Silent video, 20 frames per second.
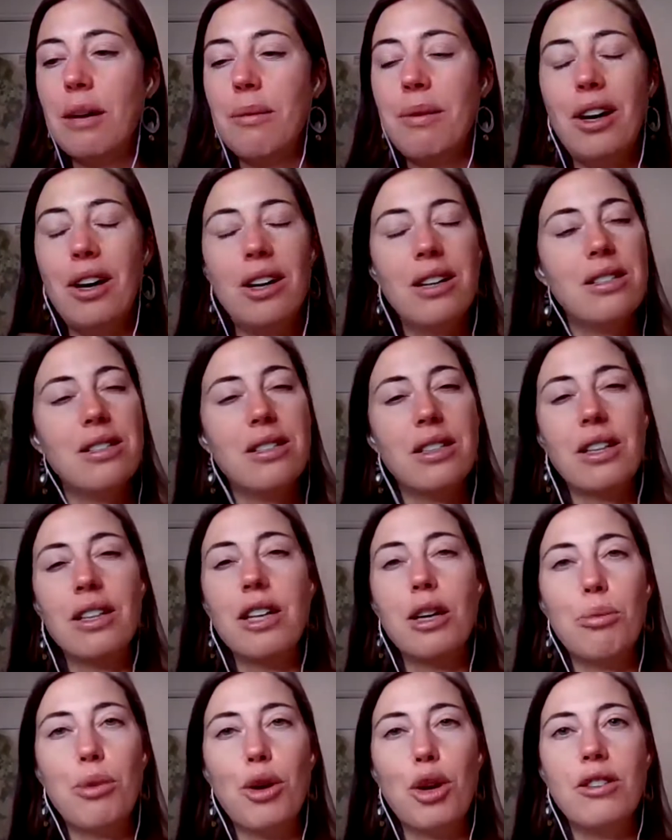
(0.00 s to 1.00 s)
I mean, honestly,
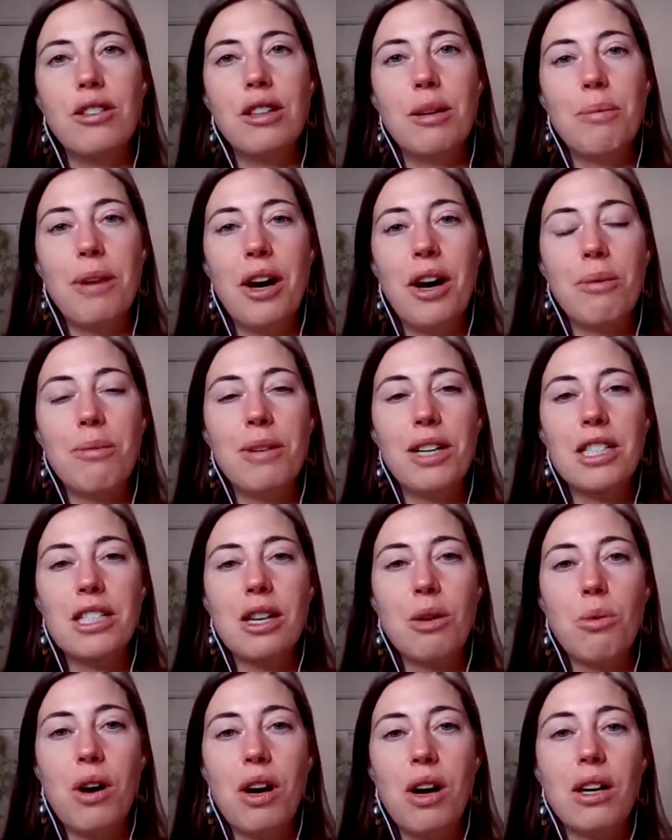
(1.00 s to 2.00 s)
like a protein powder
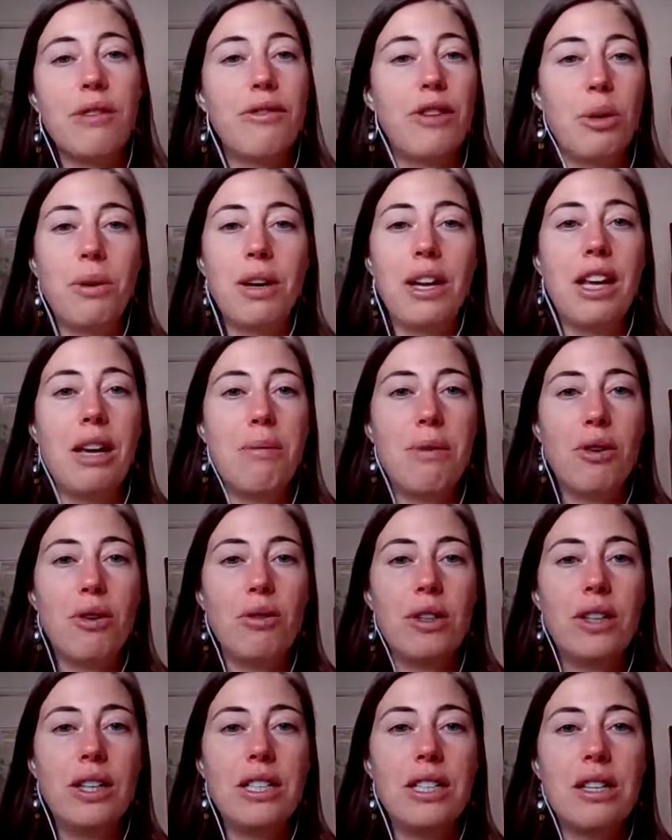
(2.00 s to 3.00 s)
mixed in water if you want to keep
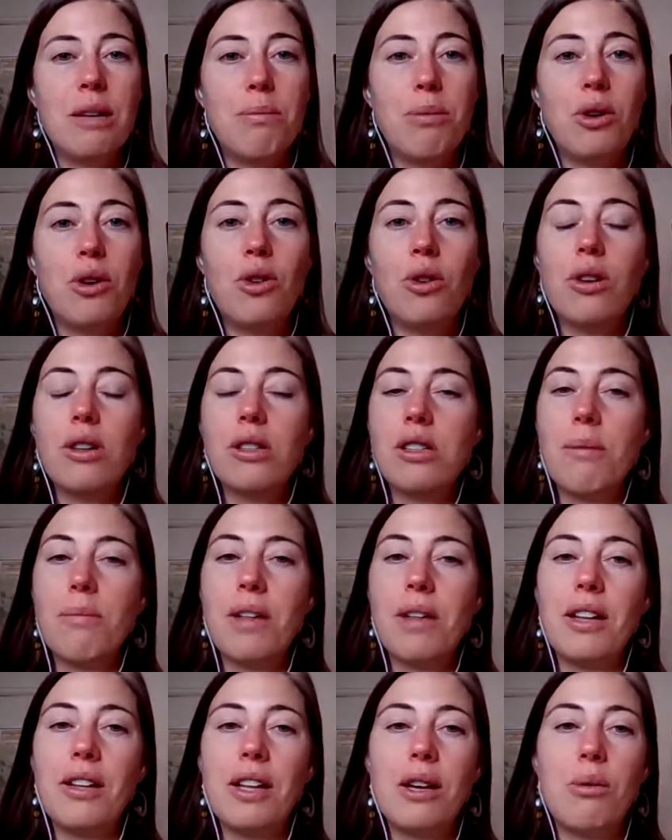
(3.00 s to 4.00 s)
it really simple or
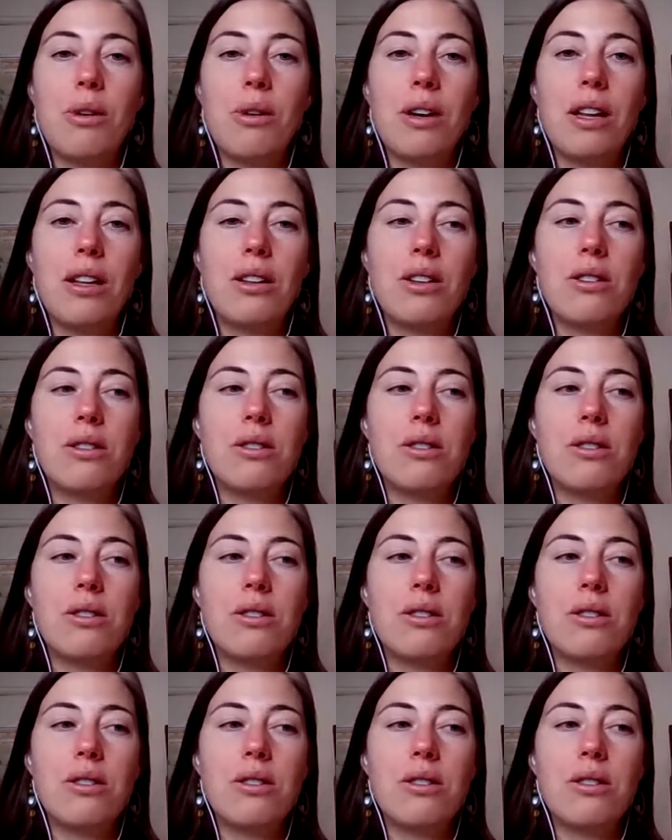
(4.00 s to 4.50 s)
something like one of mm-hmm.